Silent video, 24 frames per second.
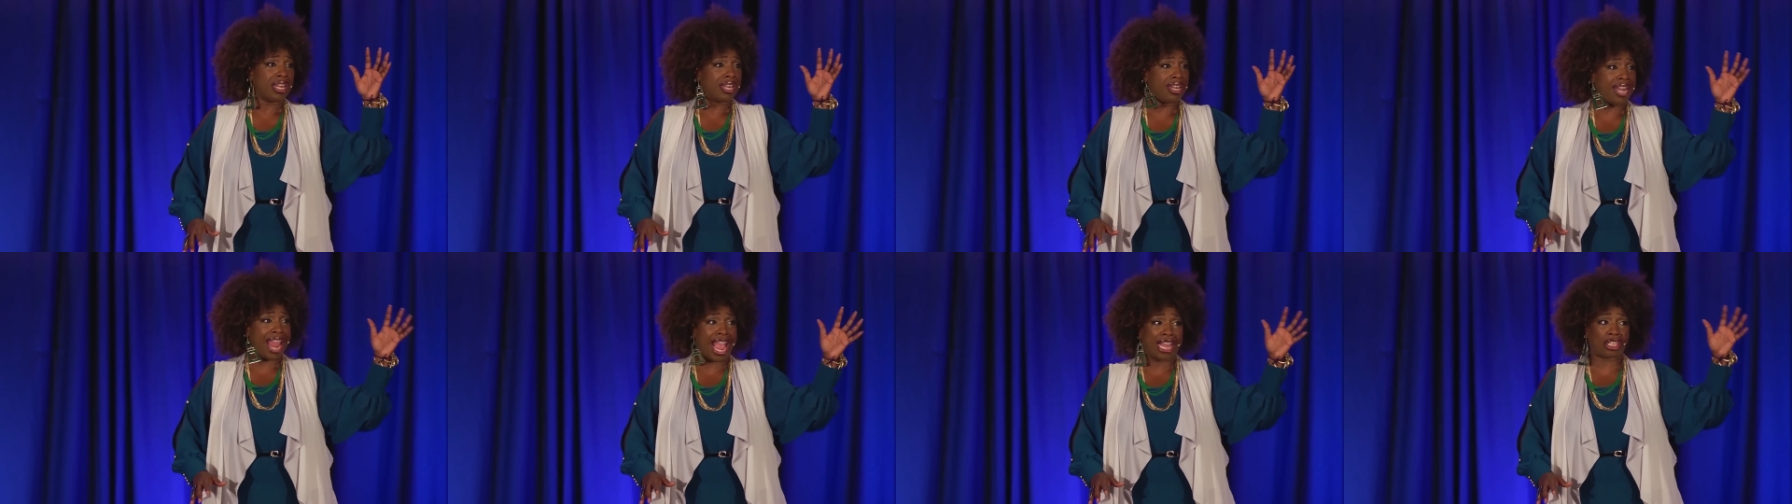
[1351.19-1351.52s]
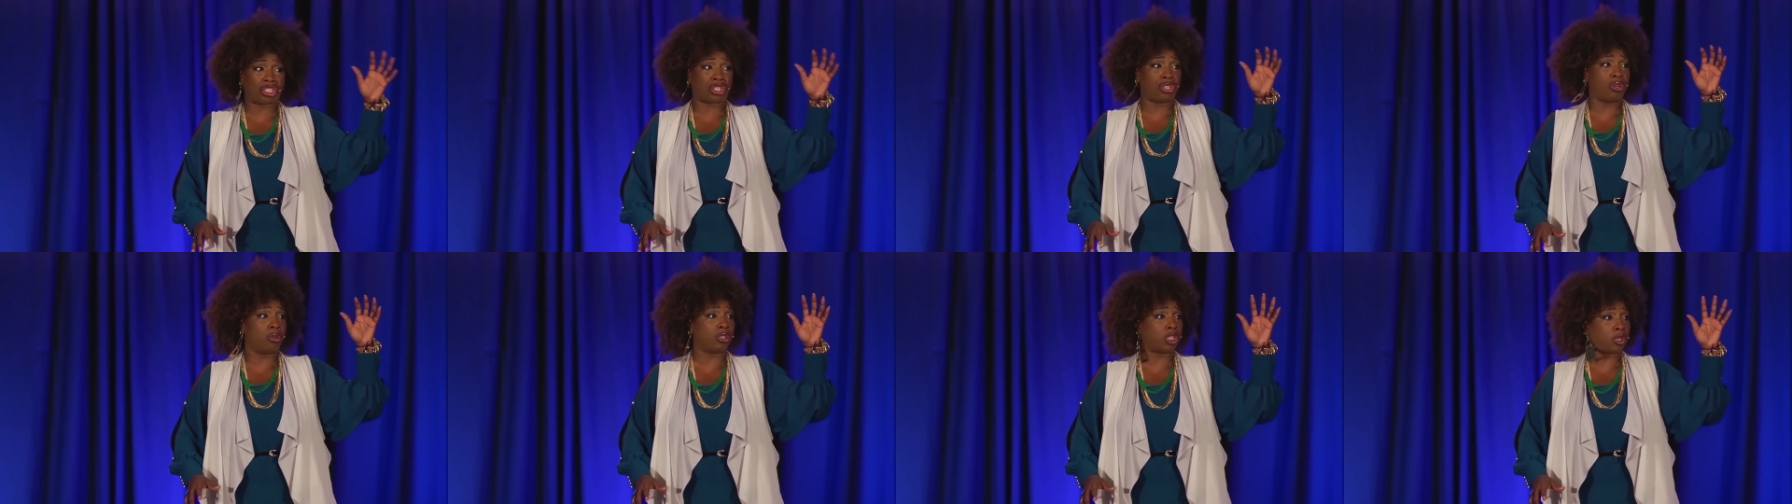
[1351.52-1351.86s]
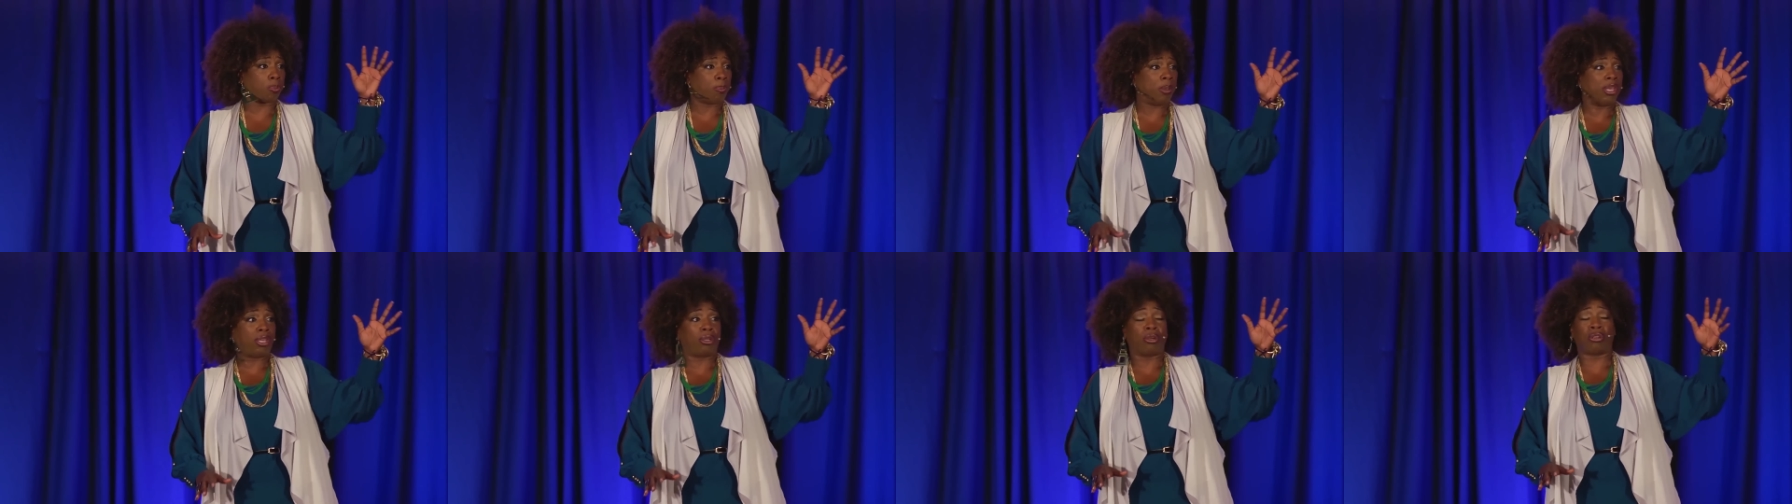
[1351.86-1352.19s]
national
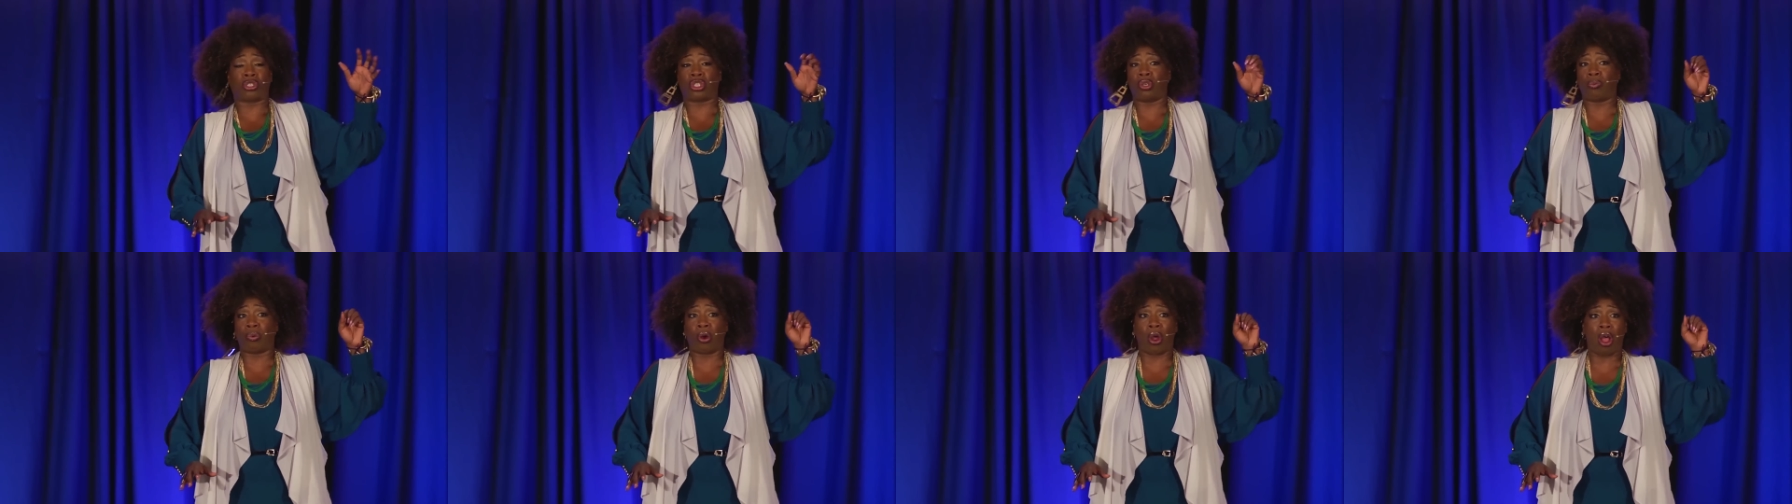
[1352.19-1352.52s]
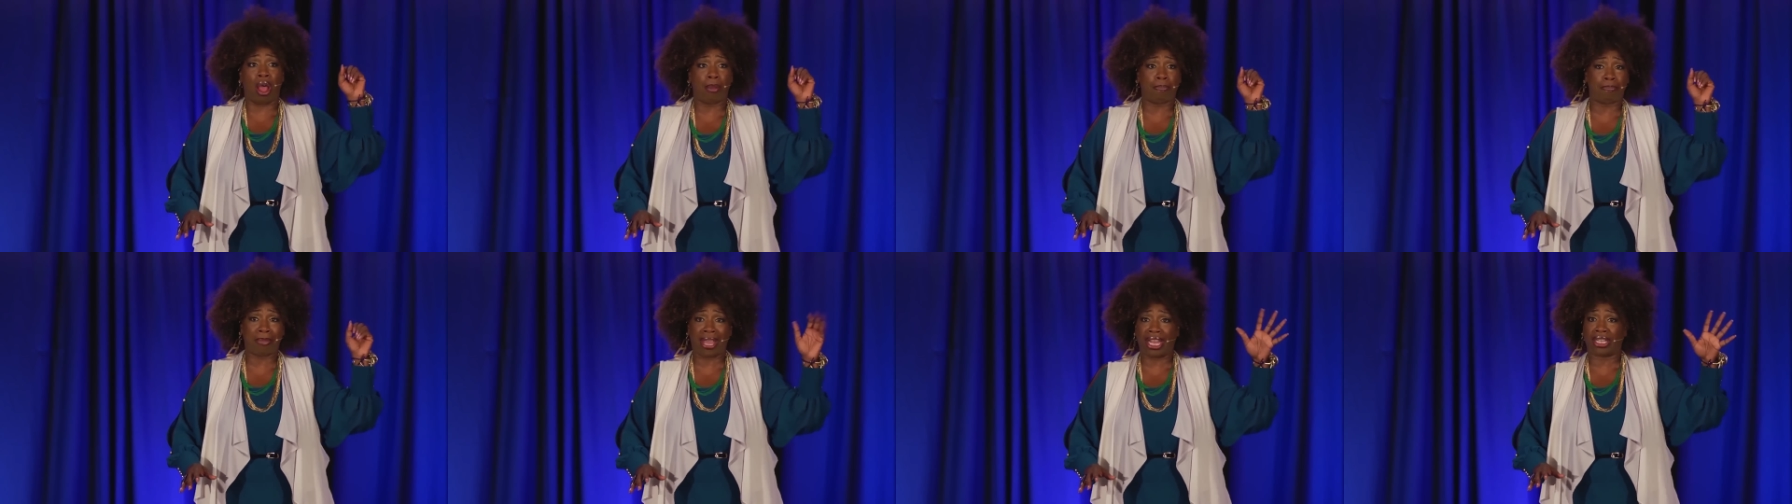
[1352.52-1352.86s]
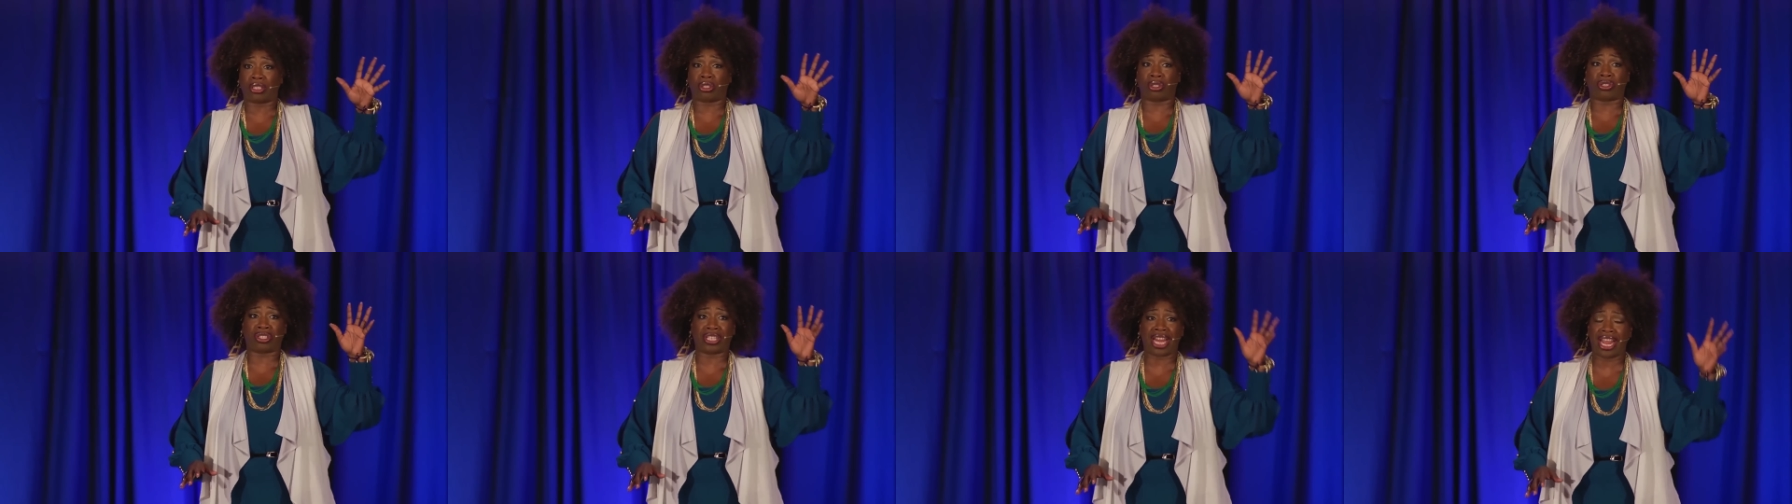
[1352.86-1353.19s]
speakers who were on
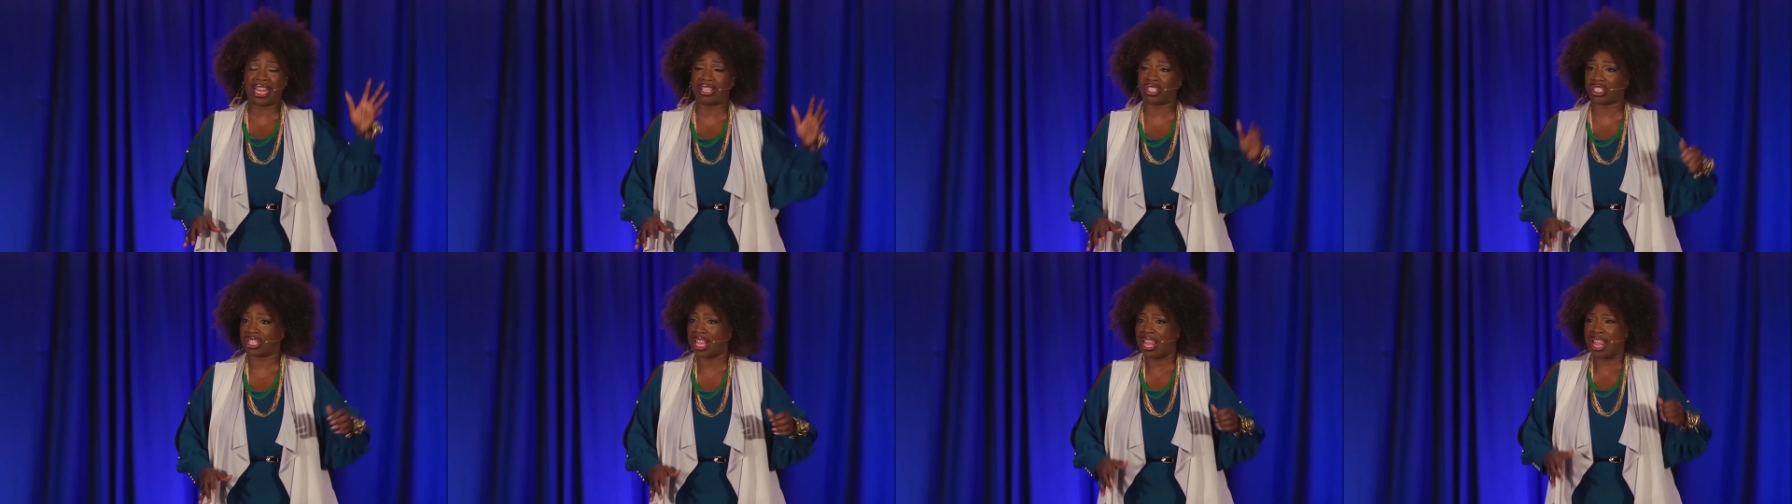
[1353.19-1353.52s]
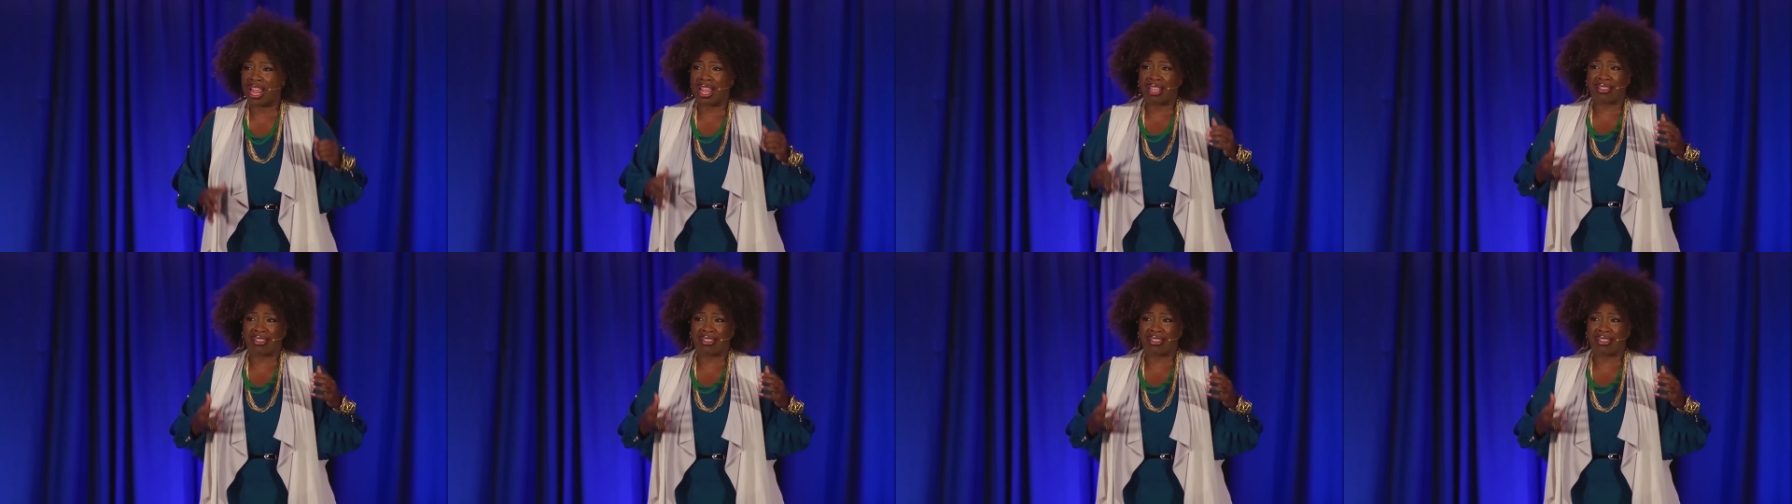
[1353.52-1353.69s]
major stages.